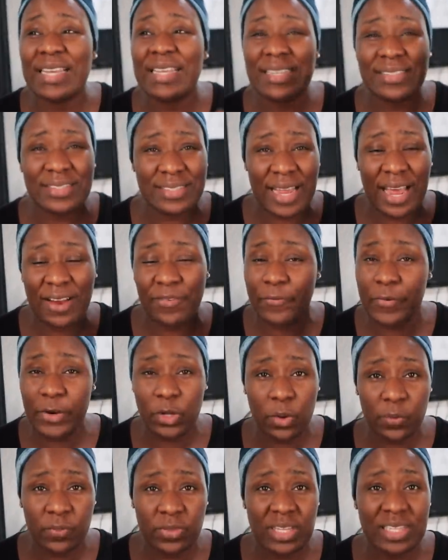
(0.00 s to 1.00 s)
getting
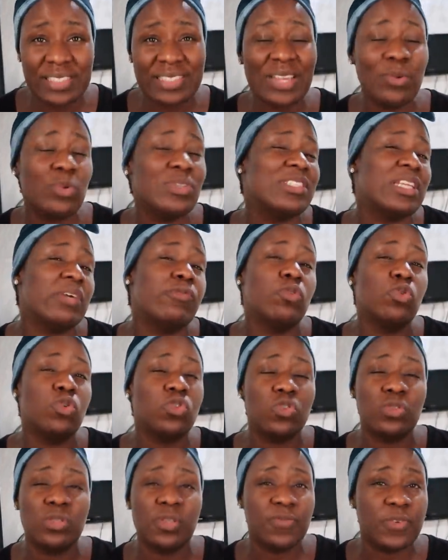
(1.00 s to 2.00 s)
afraid of things, that was the devil
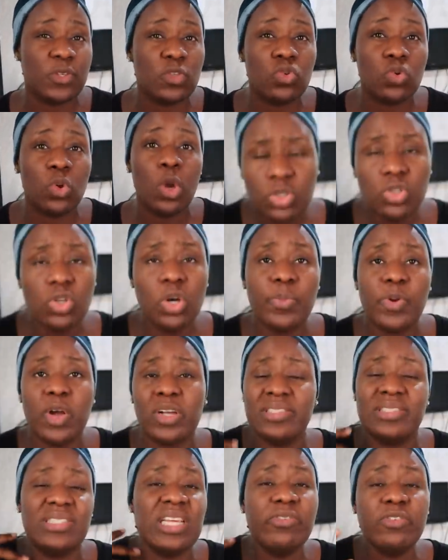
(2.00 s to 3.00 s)
used to defeat you, you know,
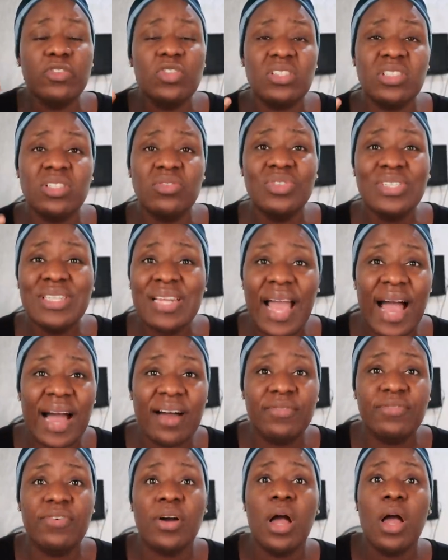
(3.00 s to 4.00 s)
because the devil doesn't really
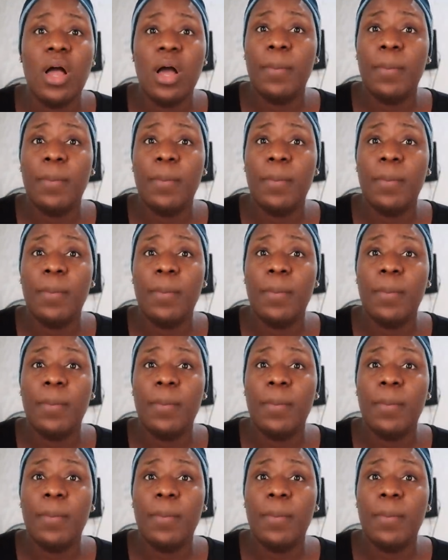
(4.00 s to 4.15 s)
have